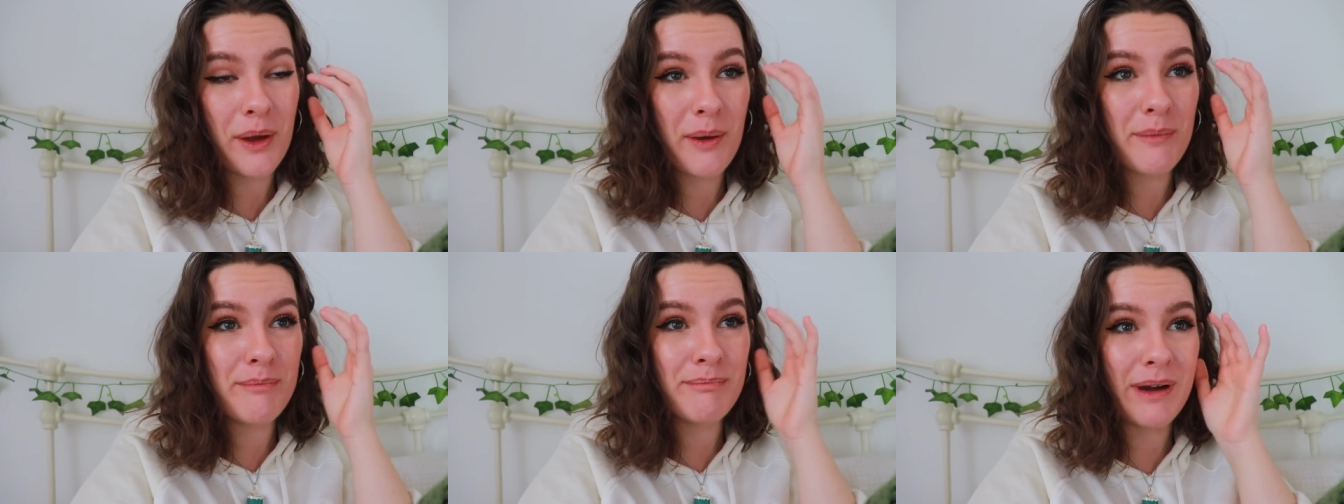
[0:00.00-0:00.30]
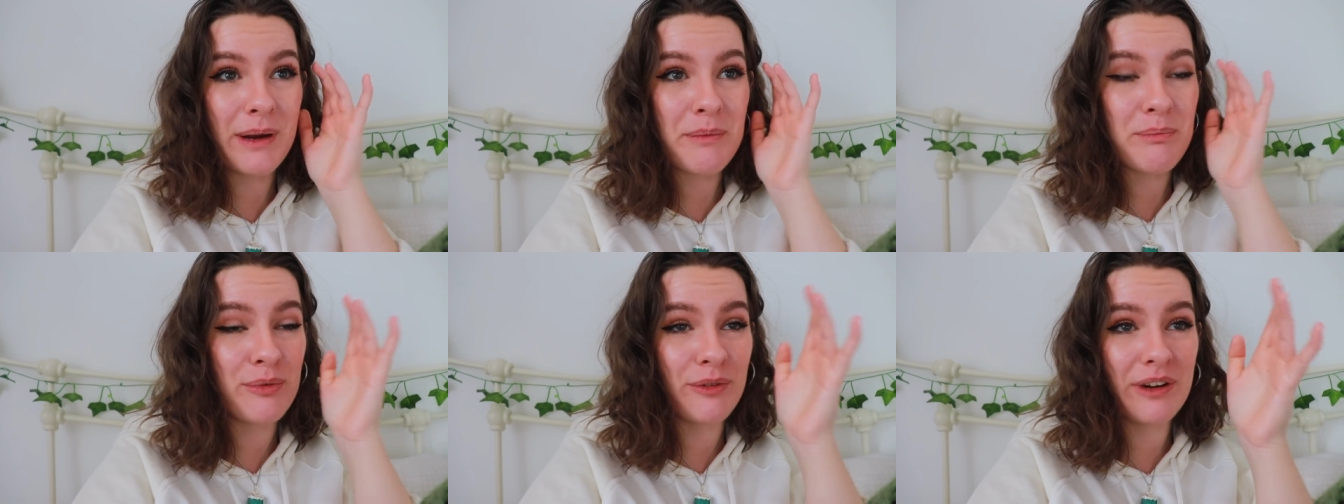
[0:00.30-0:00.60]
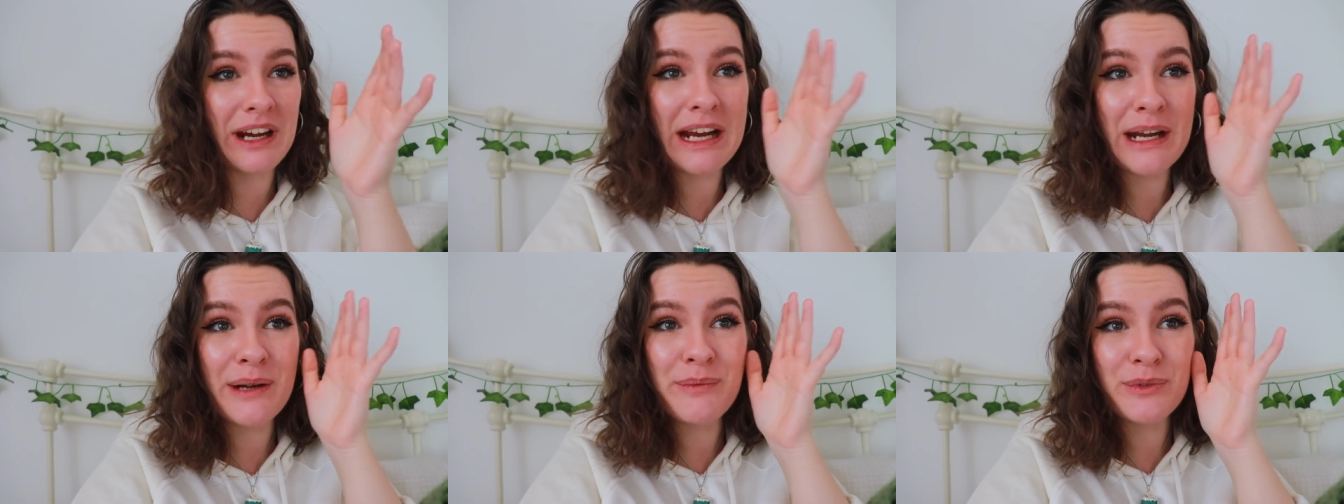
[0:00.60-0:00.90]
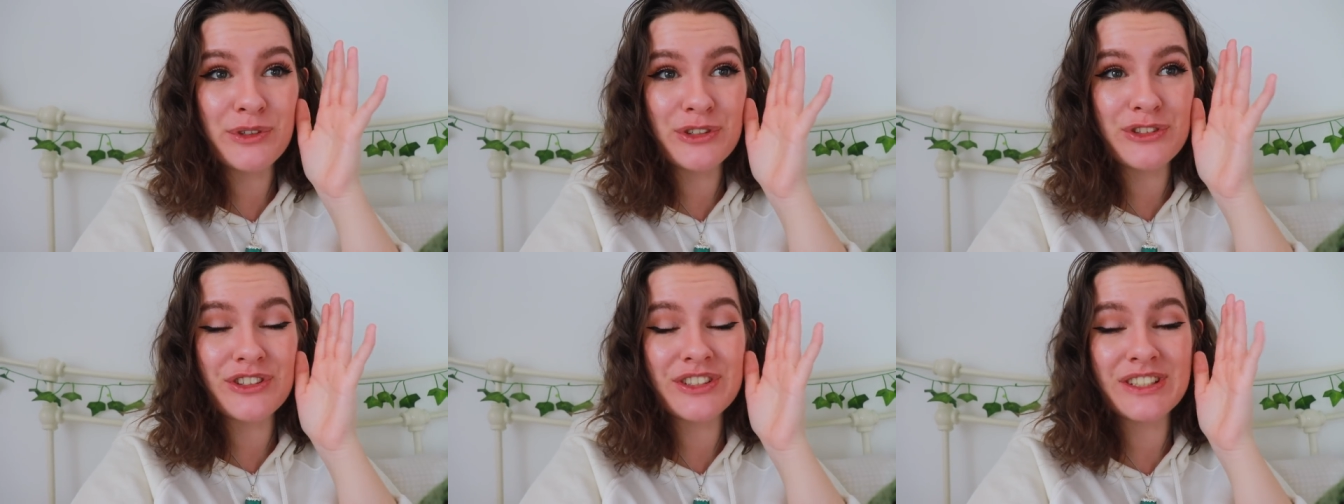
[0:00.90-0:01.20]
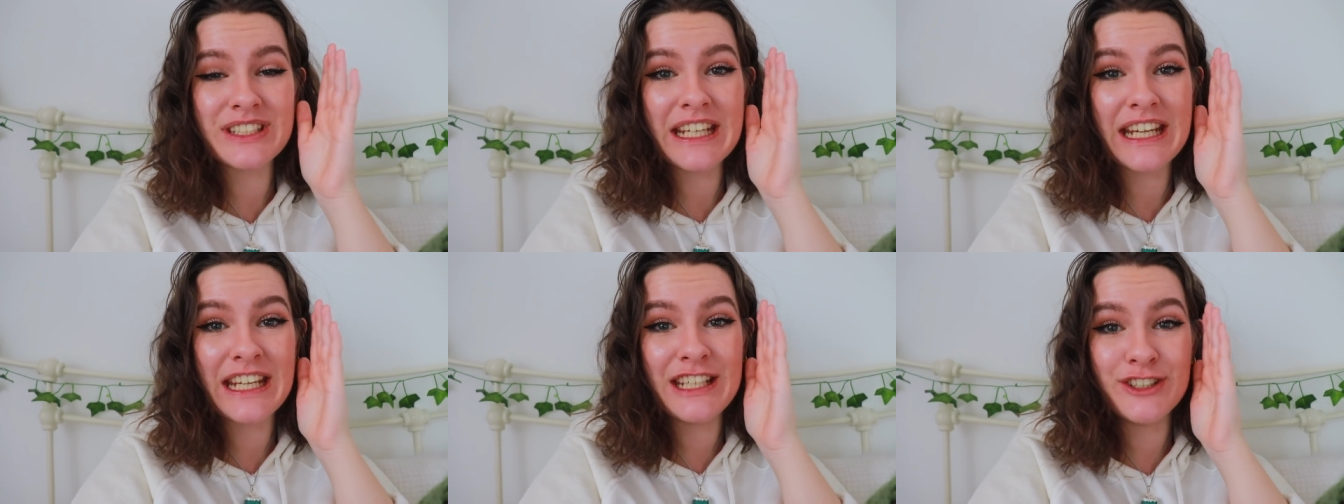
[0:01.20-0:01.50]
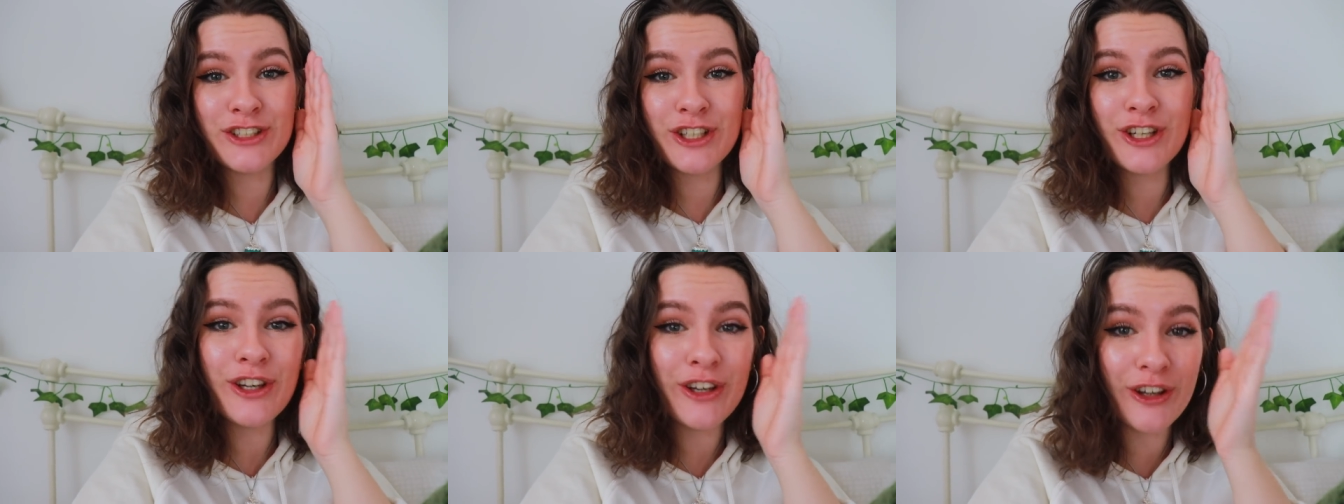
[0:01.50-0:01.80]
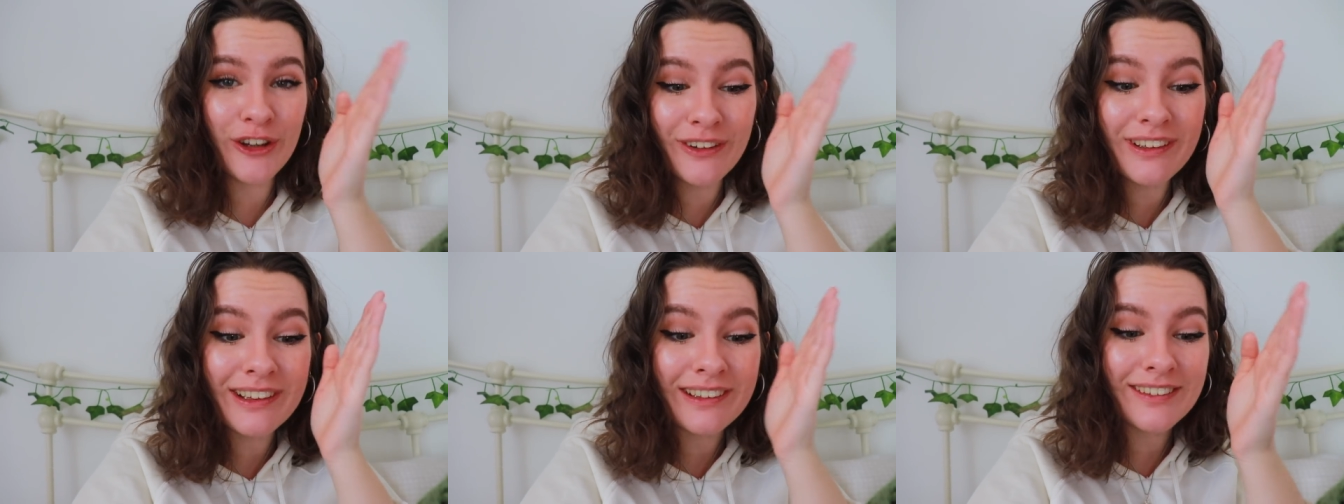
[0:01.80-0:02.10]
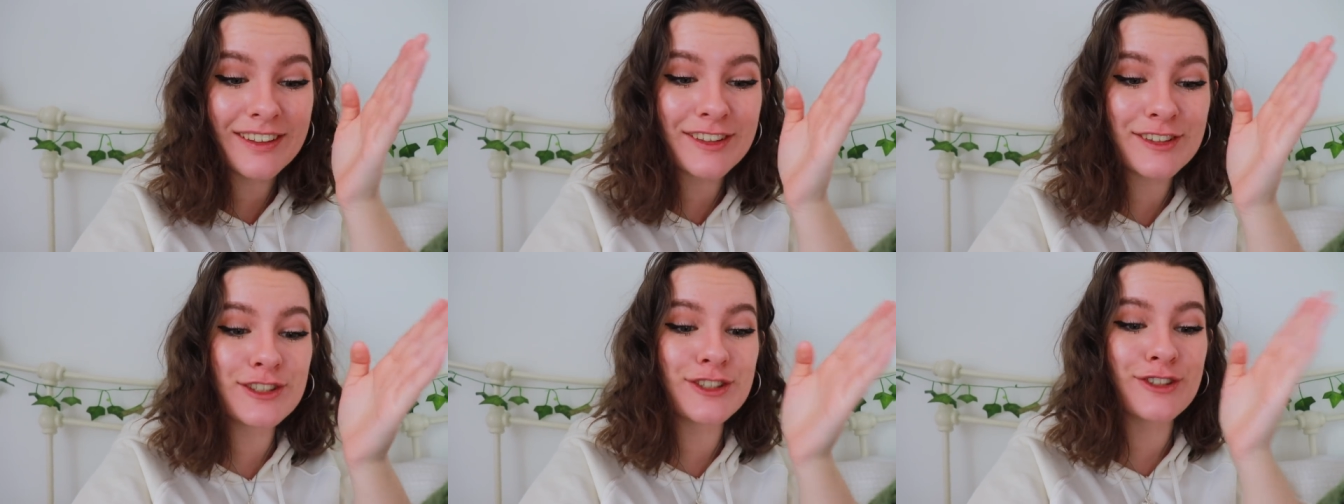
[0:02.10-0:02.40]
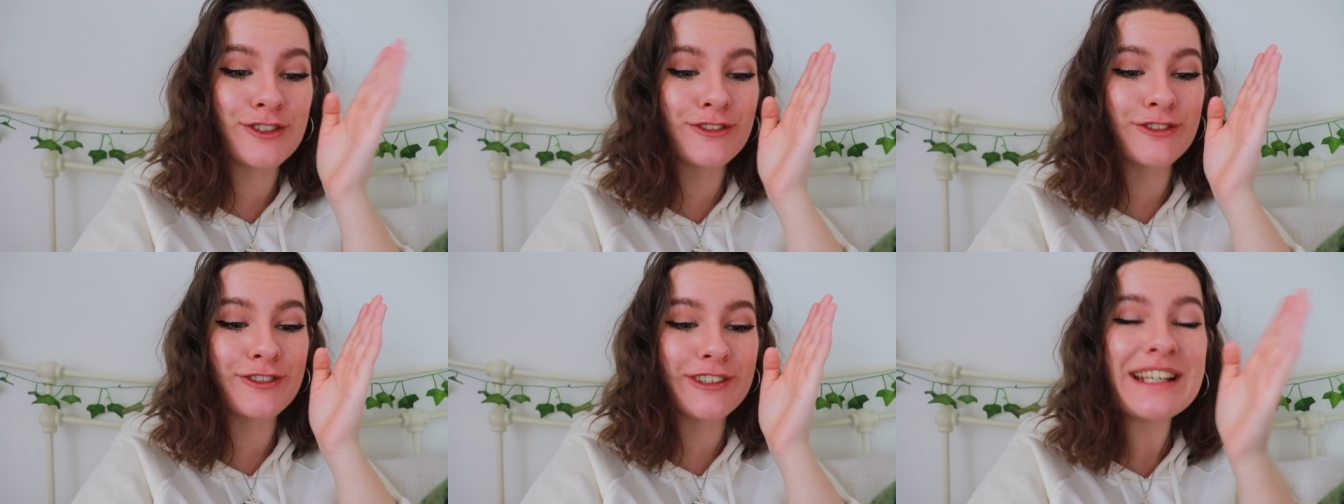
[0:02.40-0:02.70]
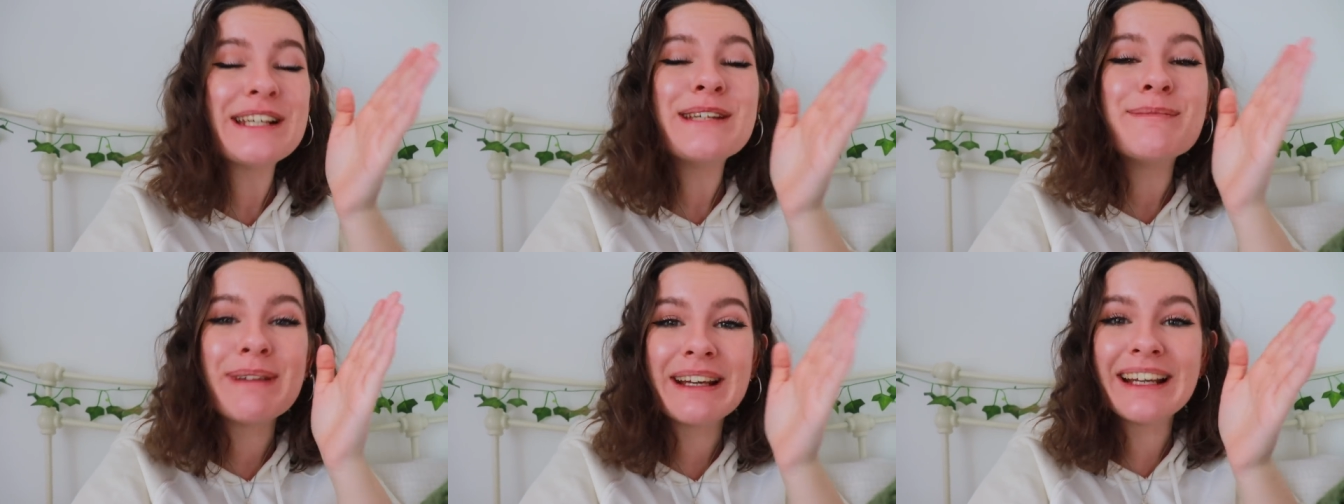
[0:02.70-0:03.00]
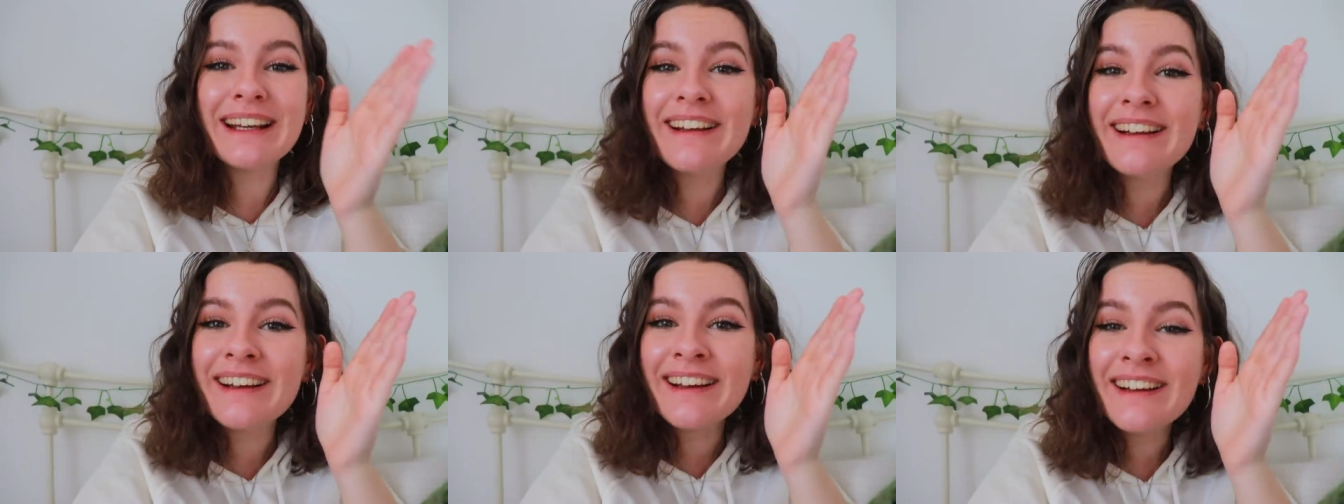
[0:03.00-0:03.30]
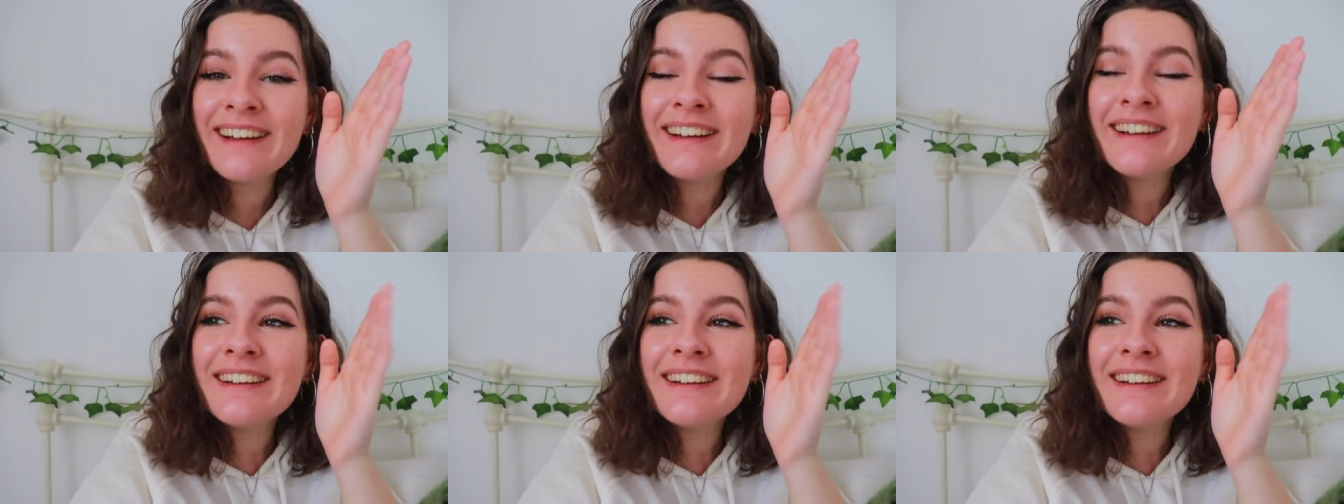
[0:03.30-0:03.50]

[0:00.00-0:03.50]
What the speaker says: my brain was just internally screaming,